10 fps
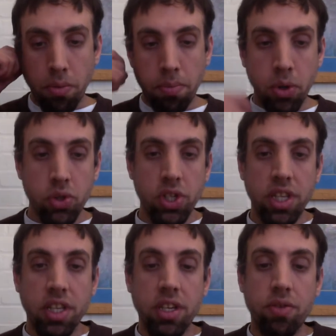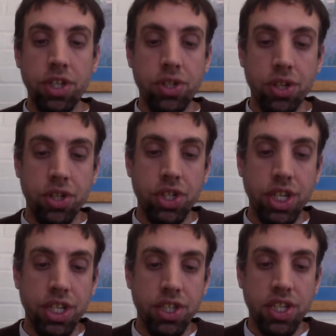most of the research
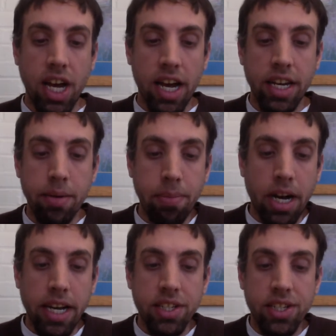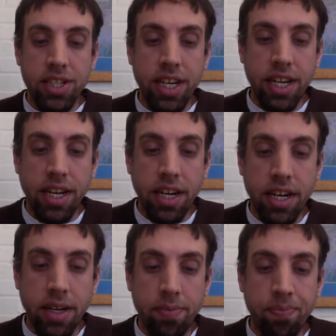is guided by, as I said,
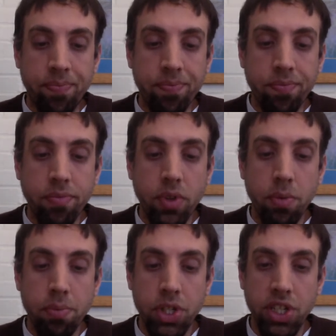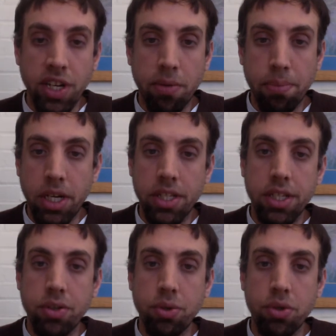Michelle
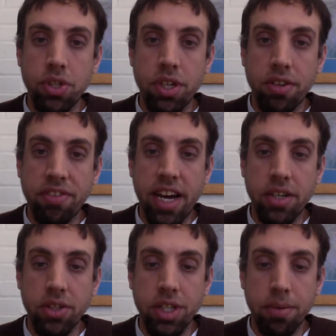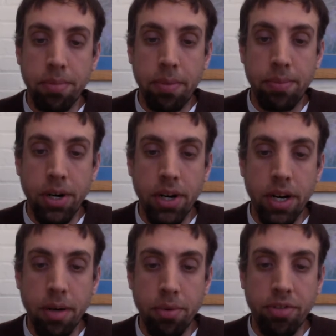Mullen, who is a faculty member,
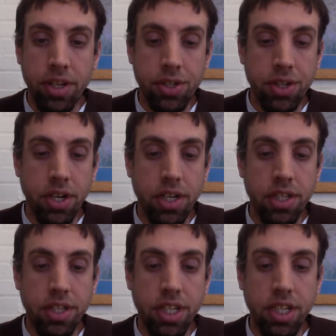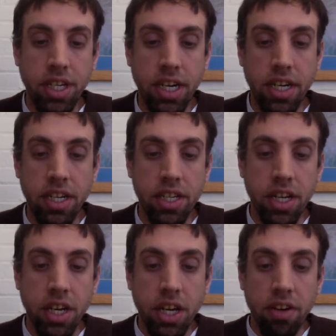a professor on the
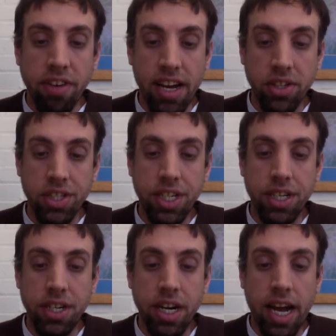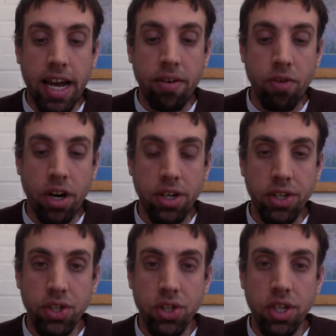faculty here at
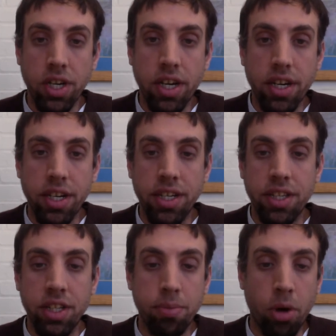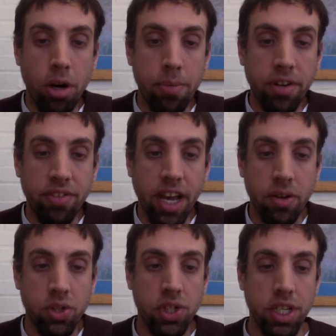Rutgers in the Department of
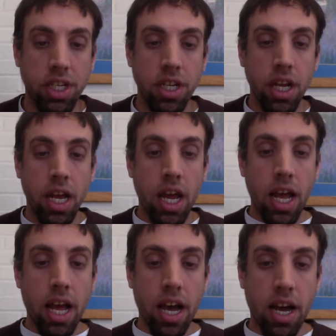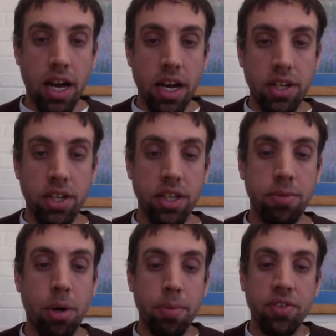Counseling,
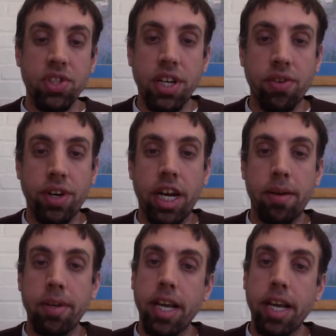Department of Psych Rehab and